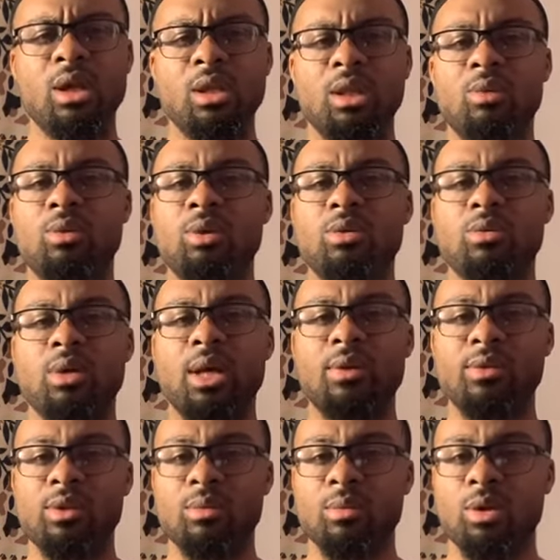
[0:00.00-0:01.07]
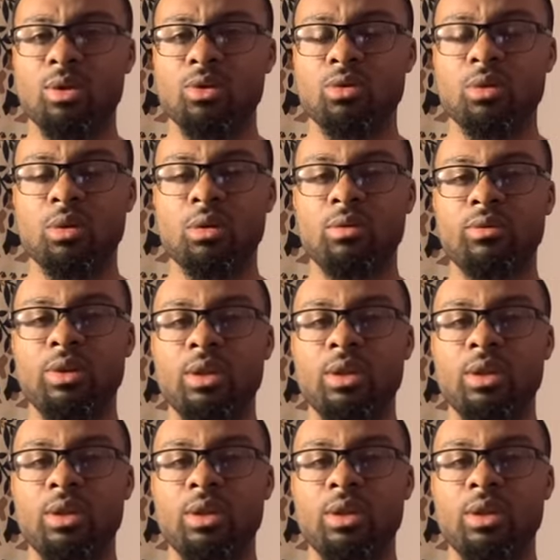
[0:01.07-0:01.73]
that we do have some control over,